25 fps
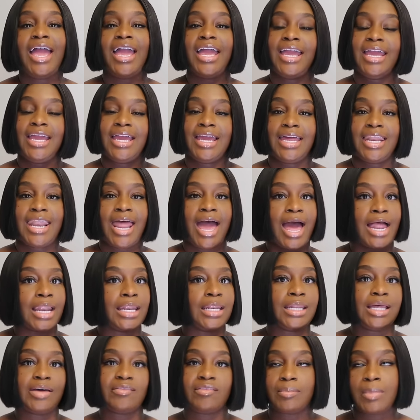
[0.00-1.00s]
And
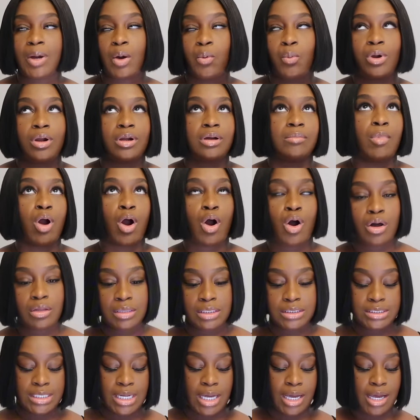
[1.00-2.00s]
I love them. I wear them
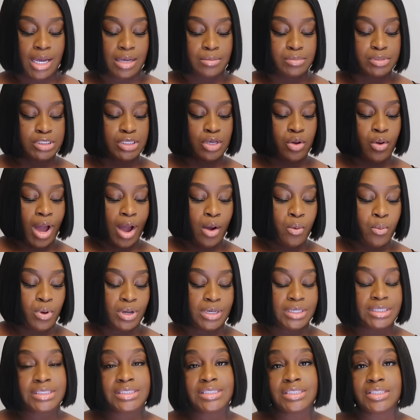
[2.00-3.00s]
all the time. So I
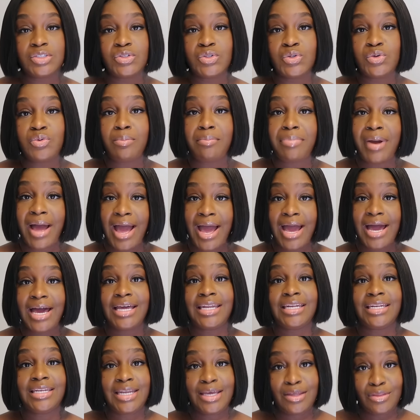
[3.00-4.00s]
wanted to
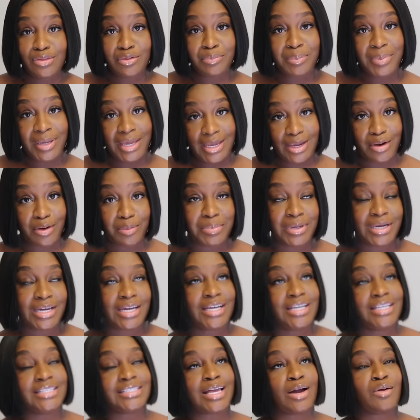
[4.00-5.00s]
buy another pair
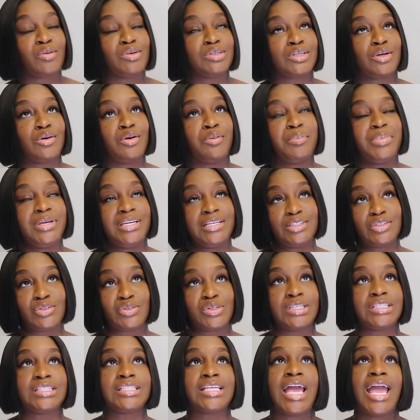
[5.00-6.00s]
because I was on
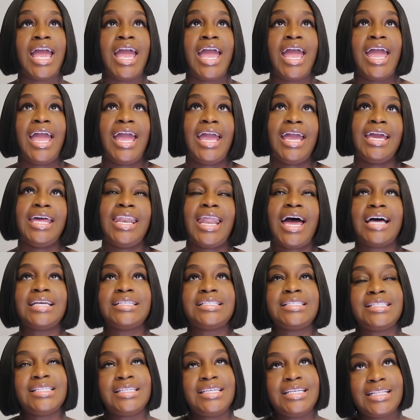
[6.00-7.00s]
Pinterest and
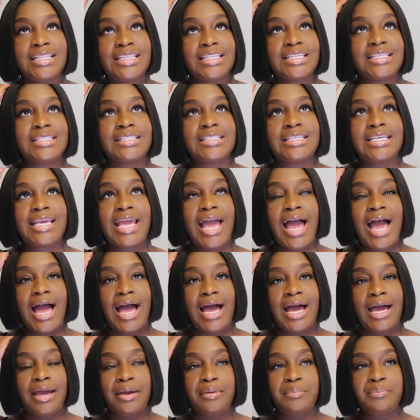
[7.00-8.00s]
I seen this
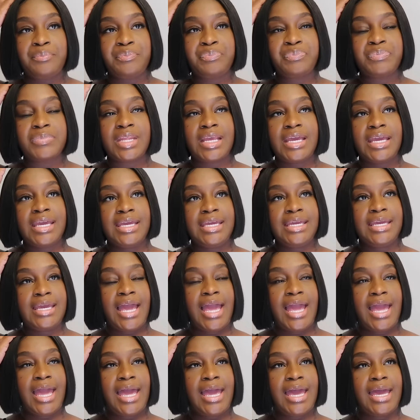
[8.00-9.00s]
guy. He
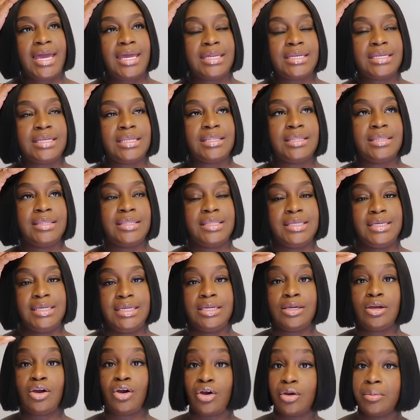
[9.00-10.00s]
had
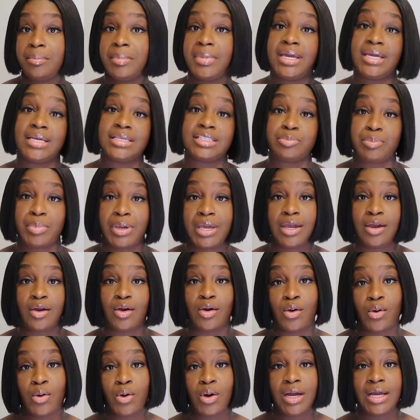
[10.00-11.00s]
the Hermes
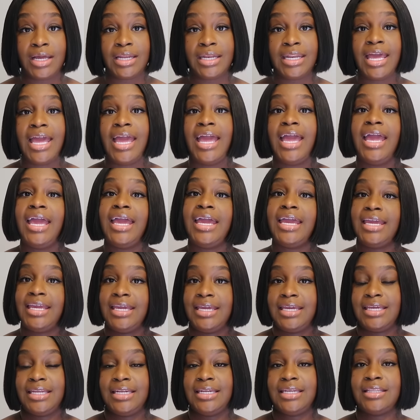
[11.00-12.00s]
pair on
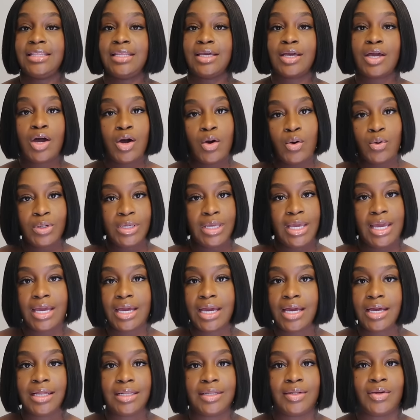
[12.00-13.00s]
in the
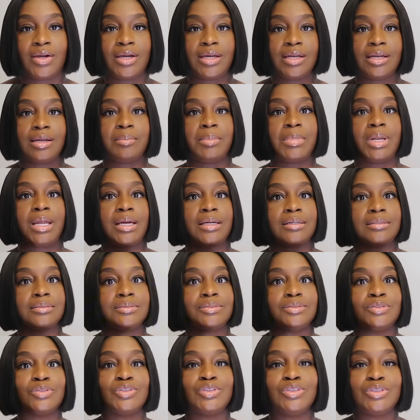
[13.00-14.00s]
cognac color and I'm
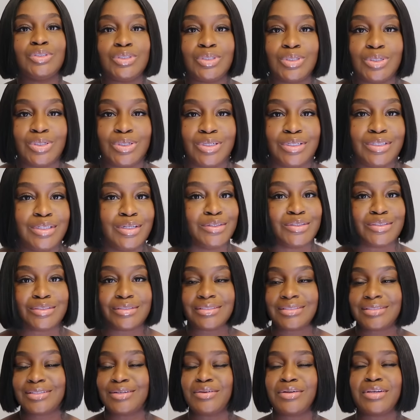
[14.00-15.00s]
like, ooh, those
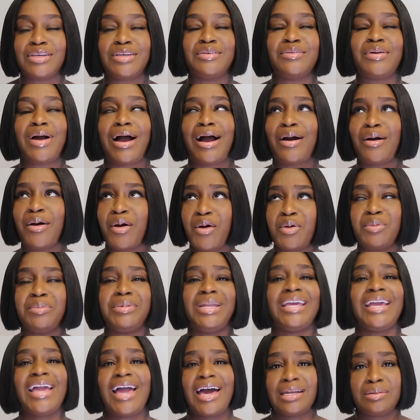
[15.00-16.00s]
are so cute. I
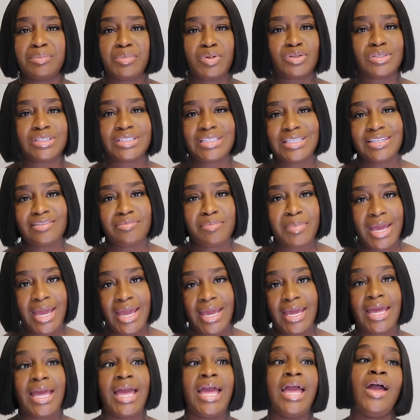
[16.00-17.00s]
hope they got most deep
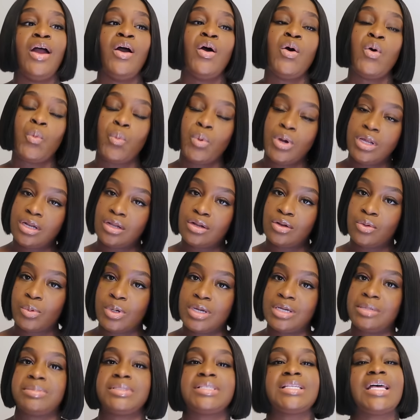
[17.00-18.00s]
man. Went on the
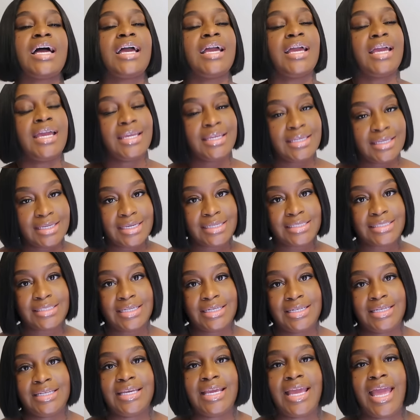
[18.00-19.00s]
website and yes,
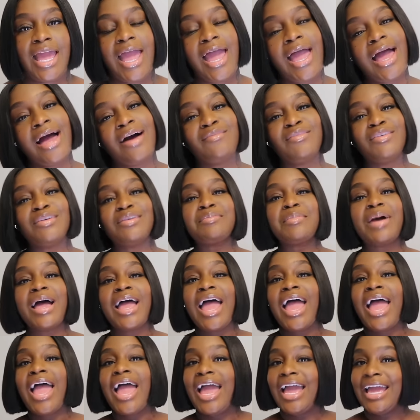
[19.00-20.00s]
they did have
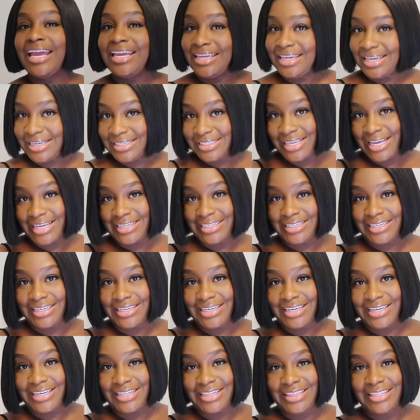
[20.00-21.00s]
them. And yes, I
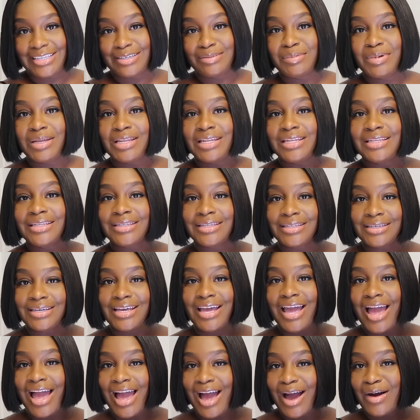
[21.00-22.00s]
did get them.
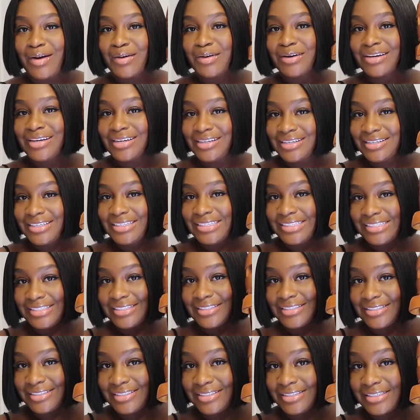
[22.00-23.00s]
Look how good
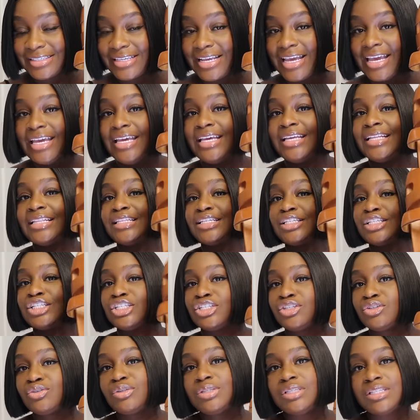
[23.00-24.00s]
this looks. The
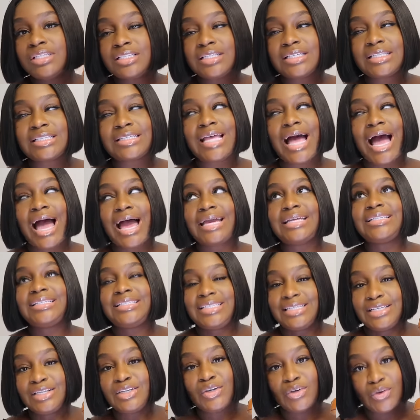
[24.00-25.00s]
shoe looks
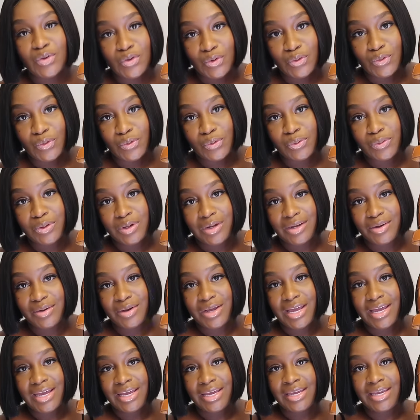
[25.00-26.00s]
identical,
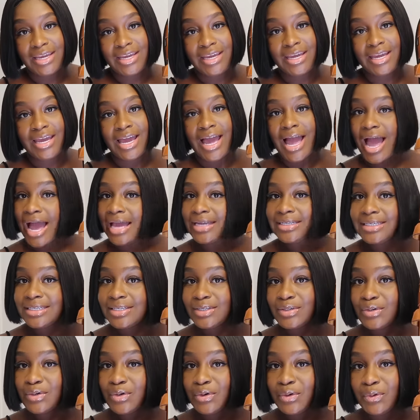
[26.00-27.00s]
okay?
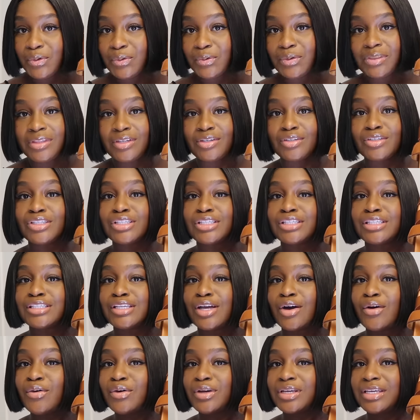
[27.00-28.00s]
Identical. They're
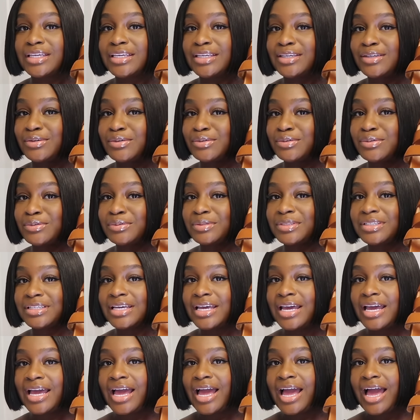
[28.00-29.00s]
so
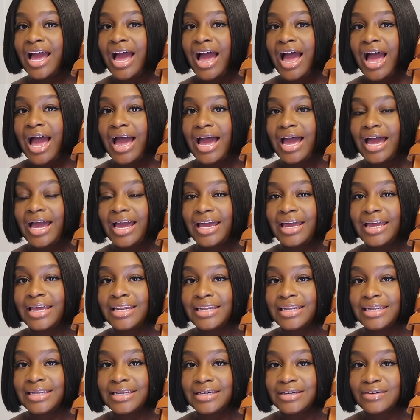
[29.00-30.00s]
cute. I
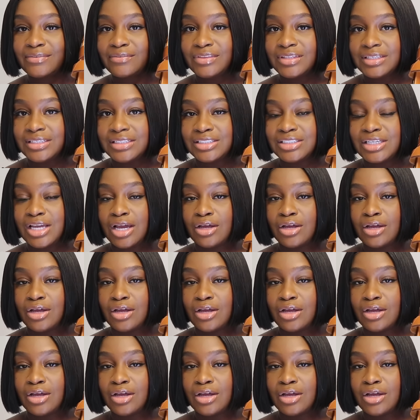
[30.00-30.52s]
love these.